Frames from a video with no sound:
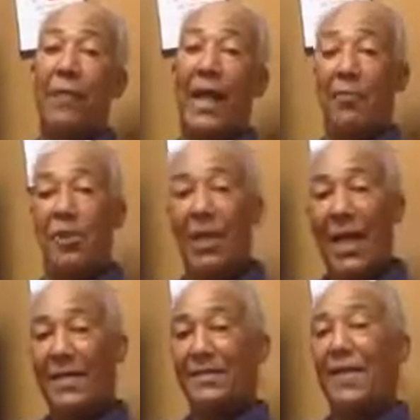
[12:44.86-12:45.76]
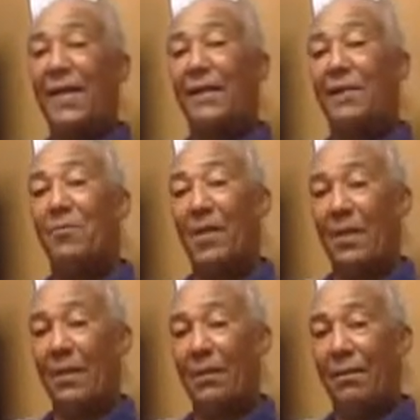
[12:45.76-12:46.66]
and I realized that coming
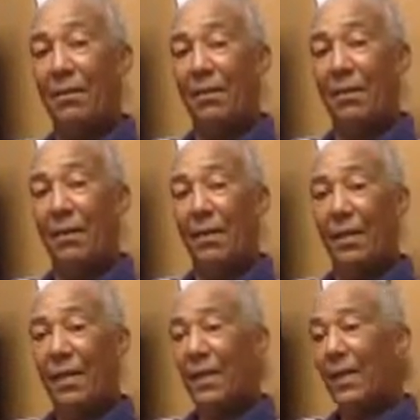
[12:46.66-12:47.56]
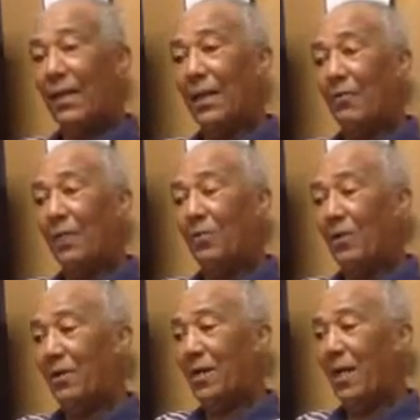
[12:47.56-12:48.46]
in. But
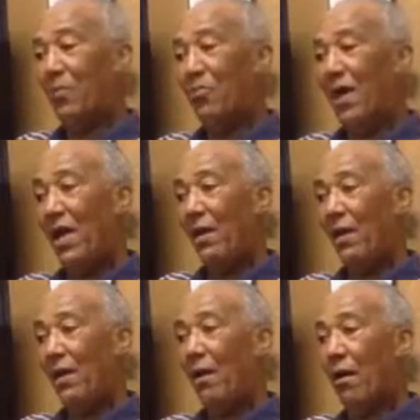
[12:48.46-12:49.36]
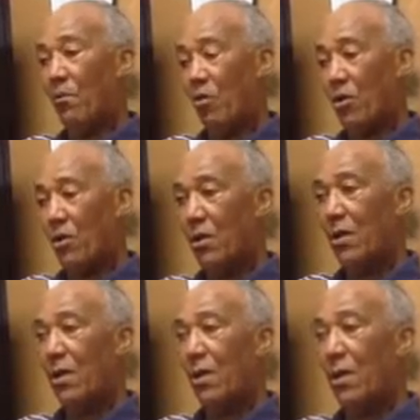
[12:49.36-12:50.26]
with a lot of prayer and hard work
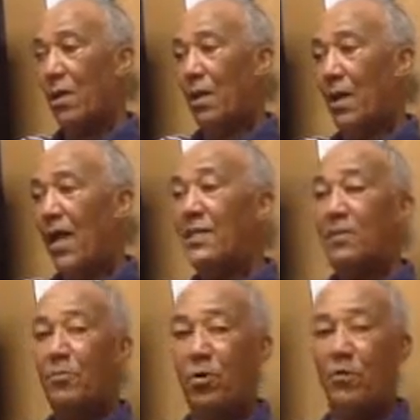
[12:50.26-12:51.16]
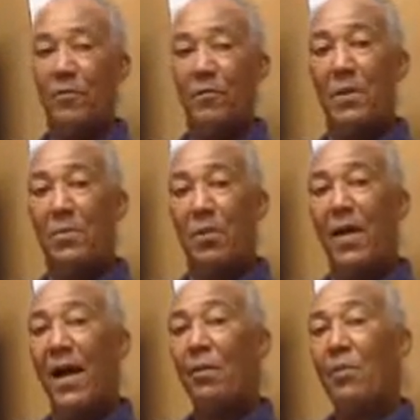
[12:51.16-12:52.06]
and support from people
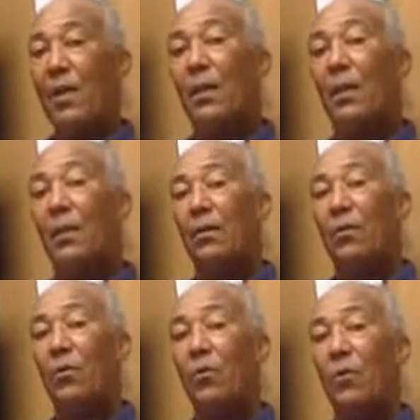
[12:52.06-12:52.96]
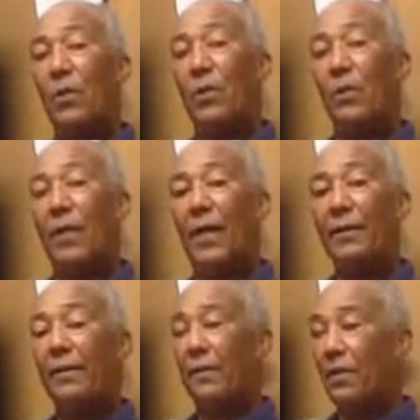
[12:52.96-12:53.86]
around me who had
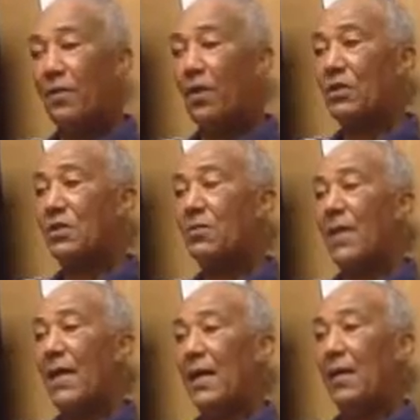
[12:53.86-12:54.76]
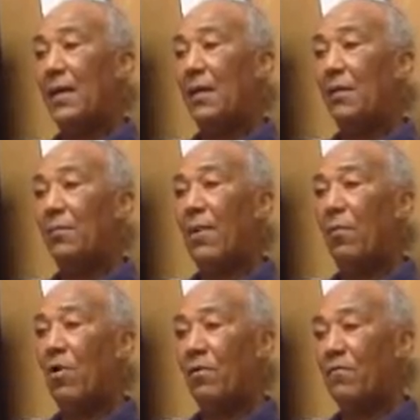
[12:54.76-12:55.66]
good thoughts in mind and my
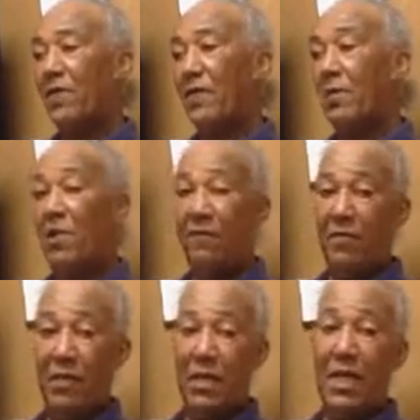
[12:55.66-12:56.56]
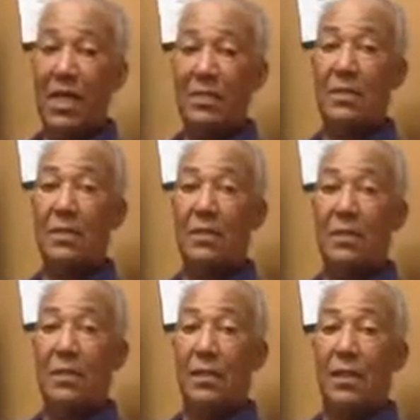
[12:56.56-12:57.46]
welfare and the benefit of the kids,
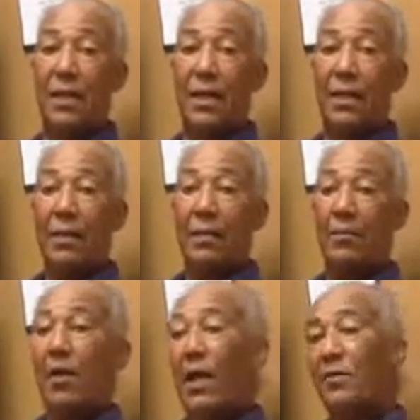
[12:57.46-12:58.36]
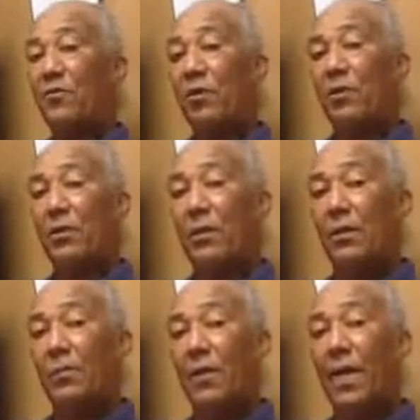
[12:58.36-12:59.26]
we got through it.
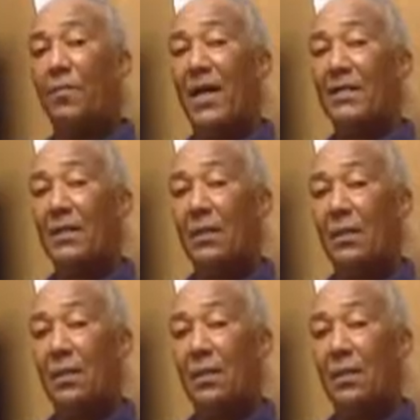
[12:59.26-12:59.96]
We got past it.